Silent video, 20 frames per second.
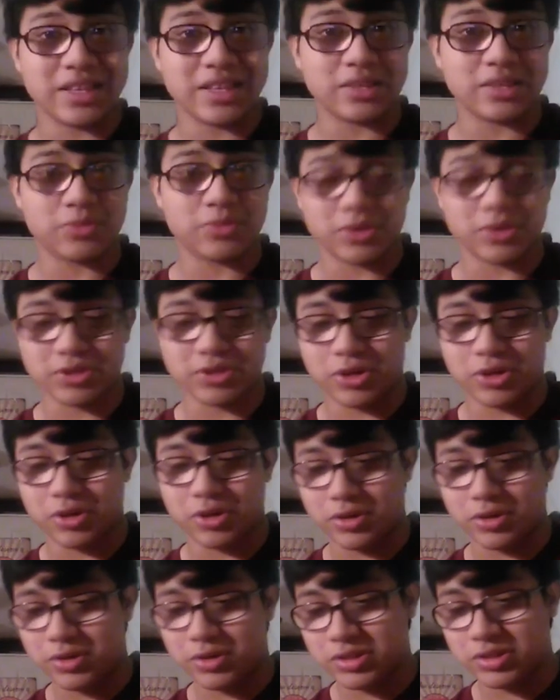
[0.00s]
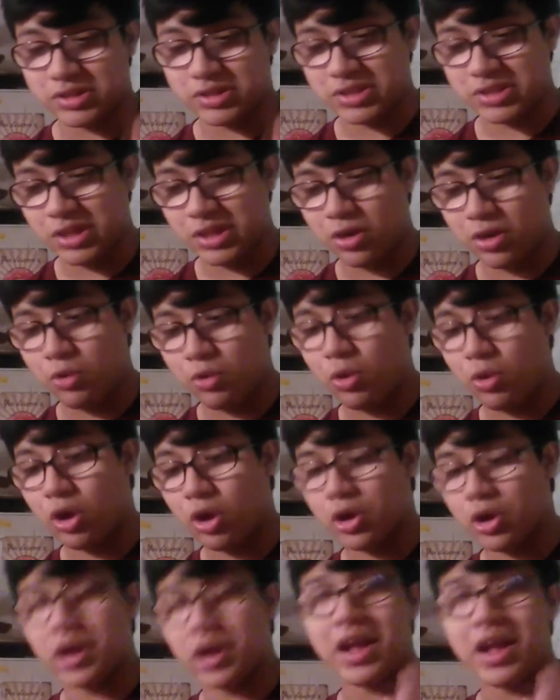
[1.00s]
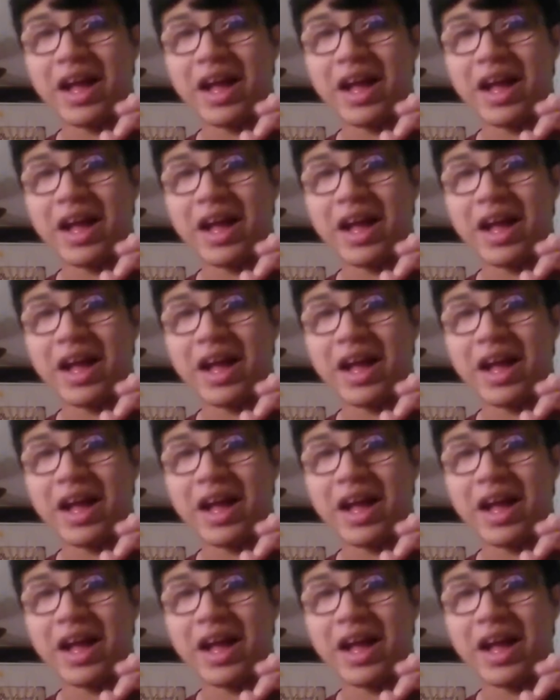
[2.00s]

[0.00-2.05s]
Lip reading: that's what it's called. Zorias.